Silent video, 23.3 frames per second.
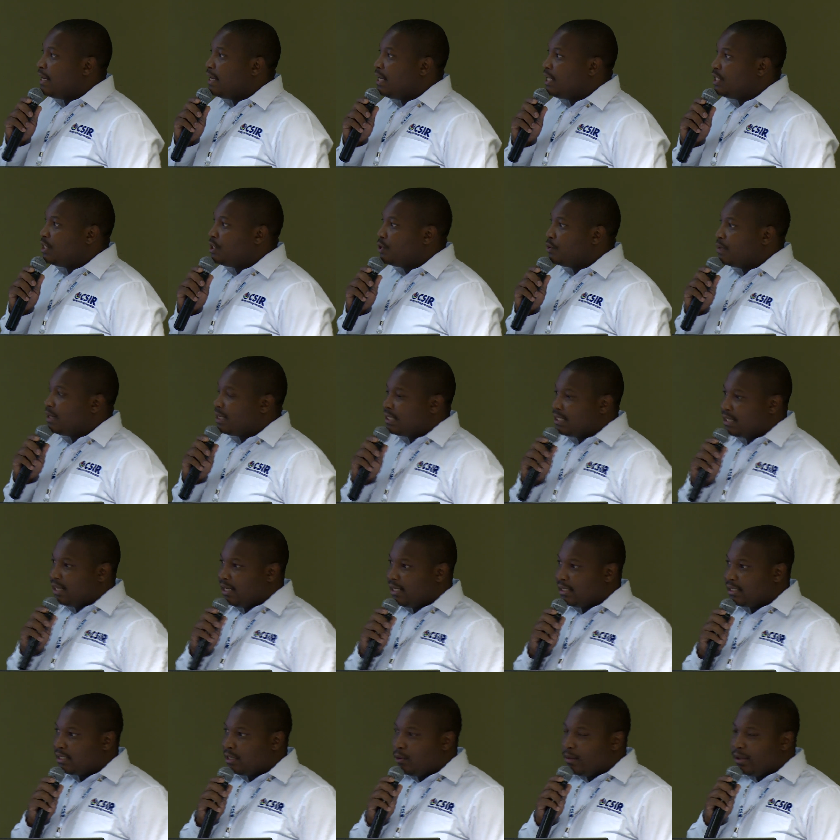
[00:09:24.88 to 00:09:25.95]
to the
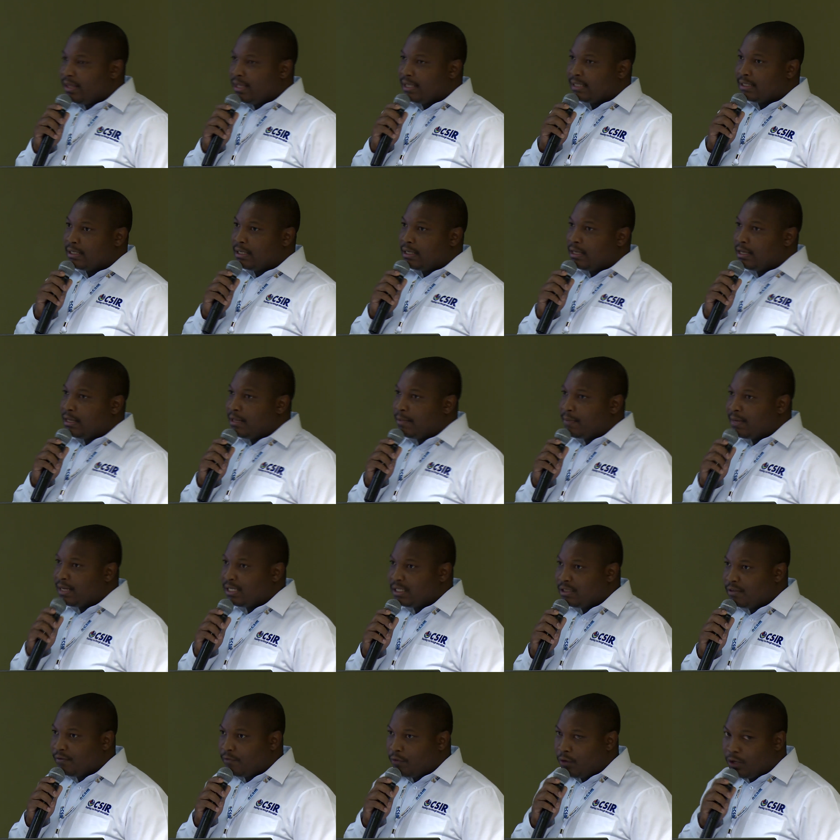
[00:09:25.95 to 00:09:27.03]
sensor when there's in the presence
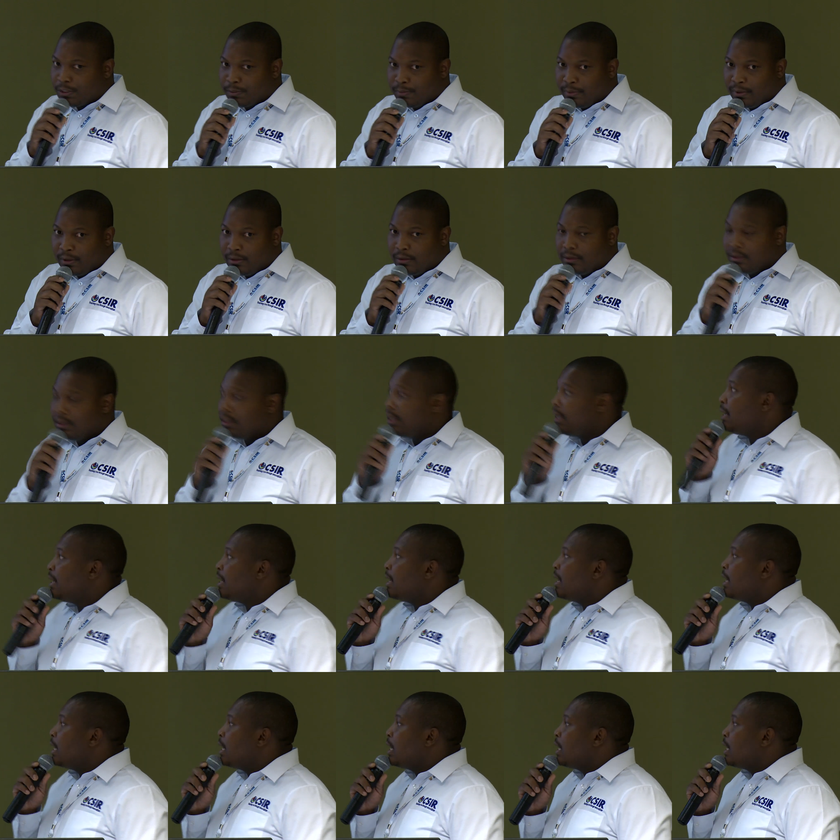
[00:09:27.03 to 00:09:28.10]
of oil spill
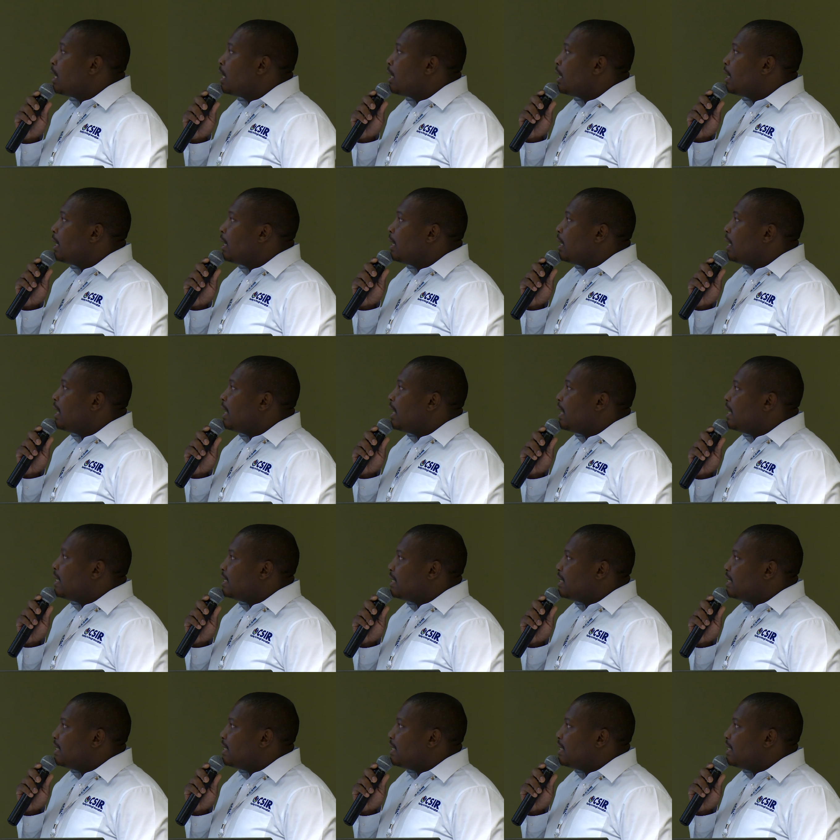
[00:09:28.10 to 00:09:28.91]
is